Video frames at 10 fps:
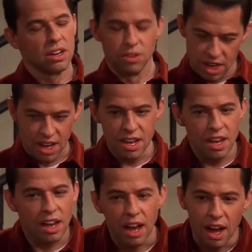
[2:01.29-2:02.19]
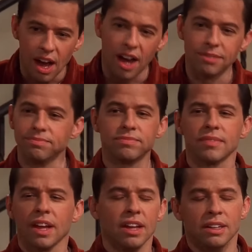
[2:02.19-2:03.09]
Okay. Um,
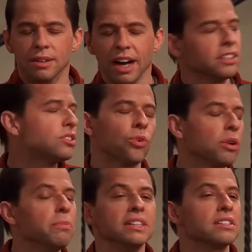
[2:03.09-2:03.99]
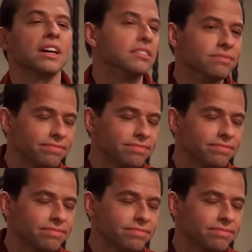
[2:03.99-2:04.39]
I adore my son.